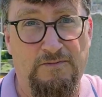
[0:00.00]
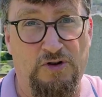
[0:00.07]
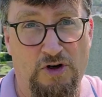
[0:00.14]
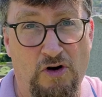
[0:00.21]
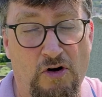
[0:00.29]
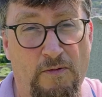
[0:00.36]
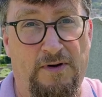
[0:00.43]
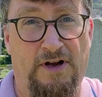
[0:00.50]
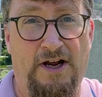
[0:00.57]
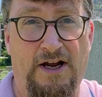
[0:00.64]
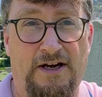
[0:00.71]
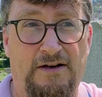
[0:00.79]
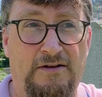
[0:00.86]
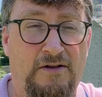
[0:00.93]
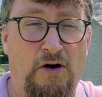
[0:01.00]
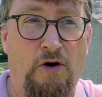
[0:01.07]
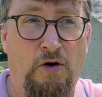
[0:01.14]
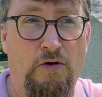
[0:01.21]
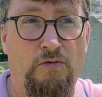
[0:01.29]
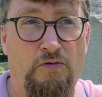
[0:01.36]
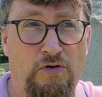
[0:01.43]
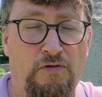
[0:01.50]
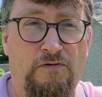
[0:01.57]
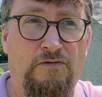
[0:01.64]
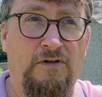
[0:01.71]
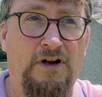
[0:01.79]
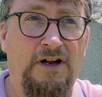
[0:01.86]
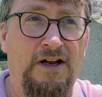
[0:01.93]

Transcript: job, and the whole roof